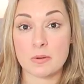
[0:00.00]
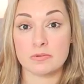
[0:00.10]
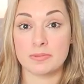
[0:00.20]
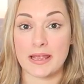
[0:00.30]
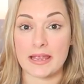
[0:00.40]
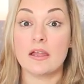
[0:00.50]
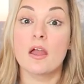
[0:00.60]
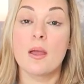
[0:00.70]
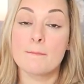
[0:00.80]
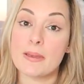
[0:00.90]

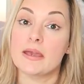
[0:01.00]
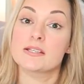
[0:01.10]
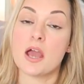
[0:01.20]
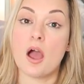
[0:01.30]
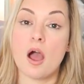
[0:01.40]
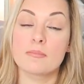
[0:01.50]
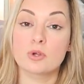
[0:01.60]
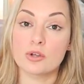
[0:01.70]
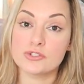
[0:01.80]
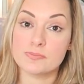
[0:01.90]
probably picked it
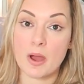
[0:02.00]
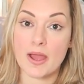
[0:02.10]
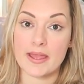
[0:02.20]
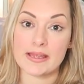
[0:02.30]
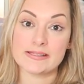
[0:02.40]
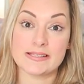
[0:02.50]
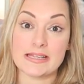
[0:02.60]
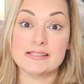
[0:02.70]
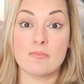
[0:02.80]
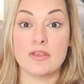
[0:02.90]
up gone to buy it
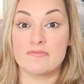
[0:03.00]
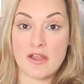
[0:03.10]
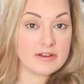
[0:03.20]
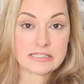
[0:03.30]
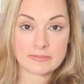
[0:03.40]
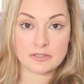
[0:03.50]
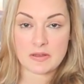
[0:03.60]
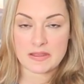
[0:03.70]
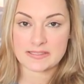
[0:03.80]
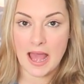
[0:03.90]
seen something very similar
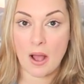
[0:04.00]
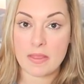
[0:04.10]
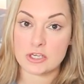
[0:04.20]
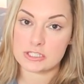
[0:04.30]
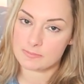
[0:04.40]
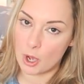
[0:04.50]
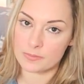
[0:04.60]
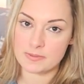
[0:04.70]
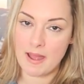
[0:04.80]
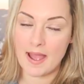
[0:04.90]
in the sale and then just
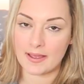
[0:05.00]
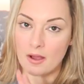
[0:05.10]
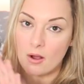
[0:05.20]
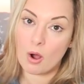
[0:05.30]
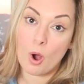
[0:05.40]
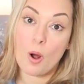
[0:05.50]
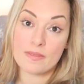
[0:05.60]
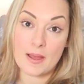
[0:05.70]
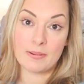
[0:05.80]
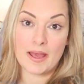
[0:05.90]
popped it back
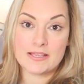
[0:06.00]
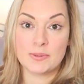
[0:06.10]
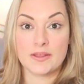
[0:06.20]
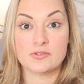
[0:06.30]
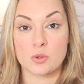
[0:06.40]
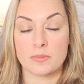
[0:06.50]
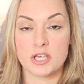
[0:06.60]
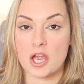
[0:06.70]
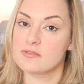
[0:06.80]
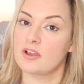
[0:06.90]
on that place where they've
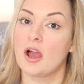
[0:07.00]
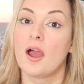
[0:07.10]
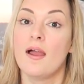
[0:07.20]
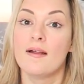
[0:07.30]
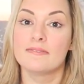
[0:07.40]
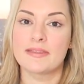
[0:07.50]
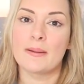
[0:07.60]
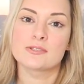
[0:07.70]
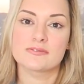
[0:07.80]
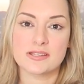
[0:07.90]
swapped it over
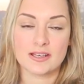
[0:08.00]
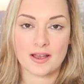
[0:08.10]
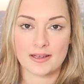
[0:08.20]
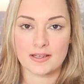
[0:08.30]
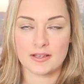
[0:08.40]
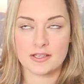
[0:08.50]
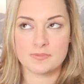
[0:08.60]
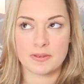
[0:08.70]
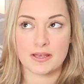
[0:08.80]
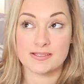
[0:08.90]
that was obviously the
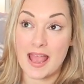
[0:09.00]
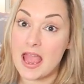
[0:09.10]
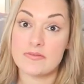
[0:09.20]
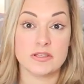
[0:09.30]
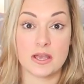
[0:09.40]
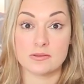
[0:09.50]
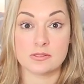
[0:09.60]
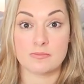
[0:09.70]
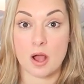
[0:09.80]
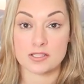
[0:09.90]
likelihood because everything
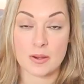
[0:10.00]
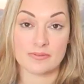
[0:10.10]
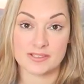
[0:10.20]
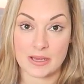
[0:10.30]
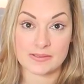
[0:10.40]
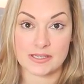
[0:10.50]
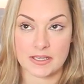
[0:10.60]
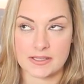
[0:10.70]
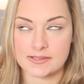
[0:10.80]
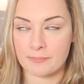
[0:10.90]
else was marked up with sale
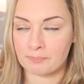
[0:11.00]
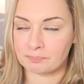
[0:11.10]
stickers